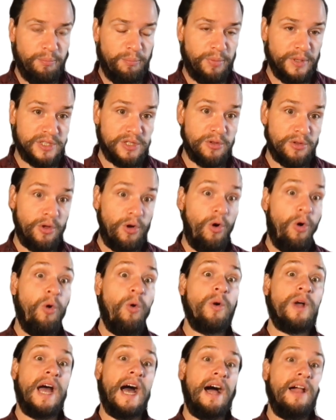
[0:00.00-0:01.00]
But so the
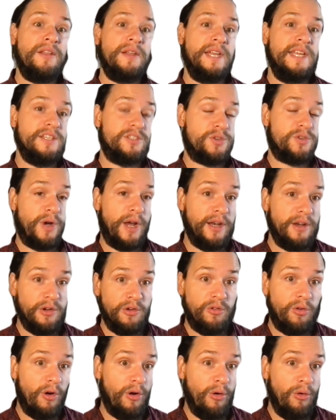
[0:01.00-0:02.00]
whole colony is trying to
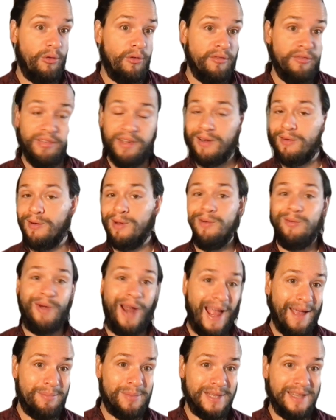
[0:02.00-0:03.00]
grow very
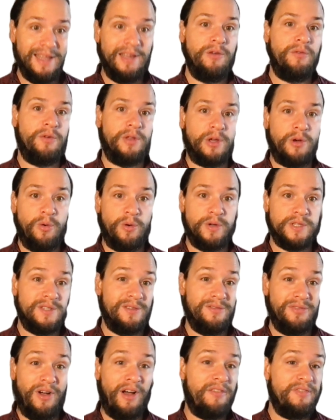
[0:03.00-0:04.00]
rapidly over the course
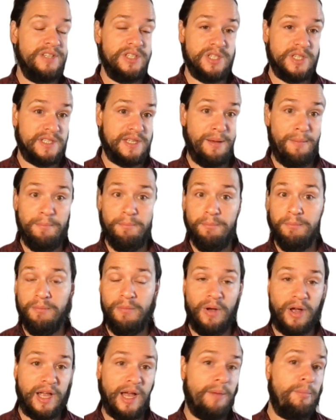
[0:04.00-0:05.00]
of often just a,
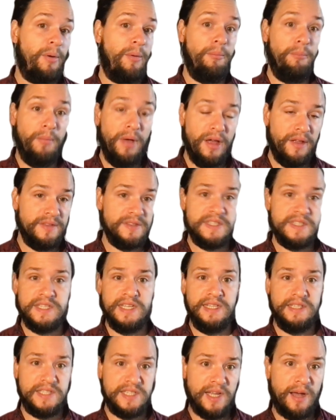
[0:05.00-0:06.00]
a couple months
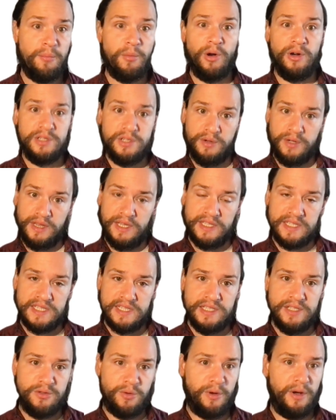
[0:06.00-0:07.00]
in summer during this
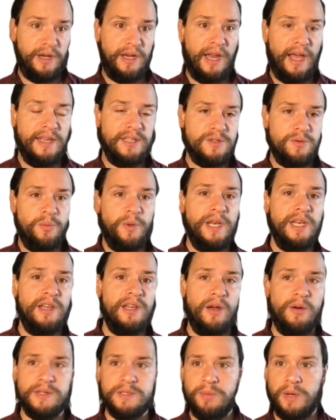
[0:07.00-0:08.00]
sort of nice
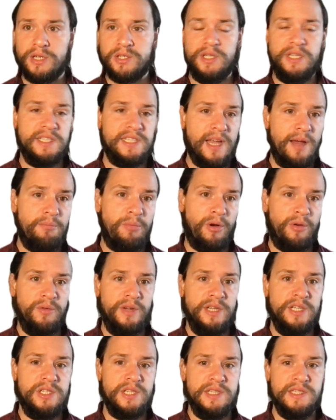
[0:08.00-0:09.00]
window, especially in temperate
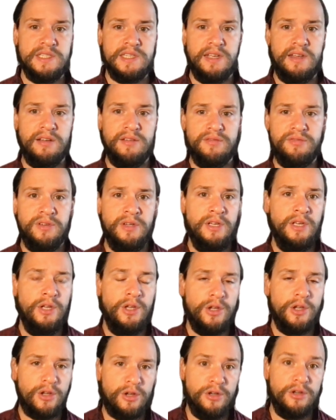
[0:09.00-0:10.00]
regions of
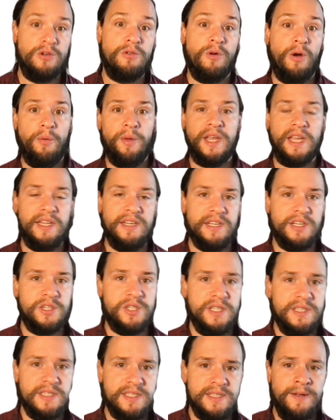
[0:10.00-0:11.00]
good growing
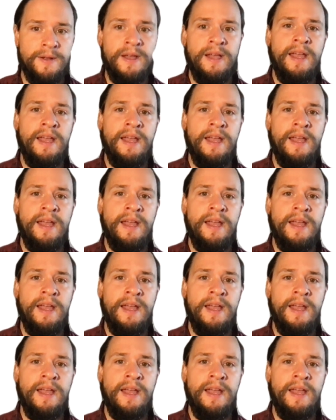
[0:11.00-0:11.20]
conditions.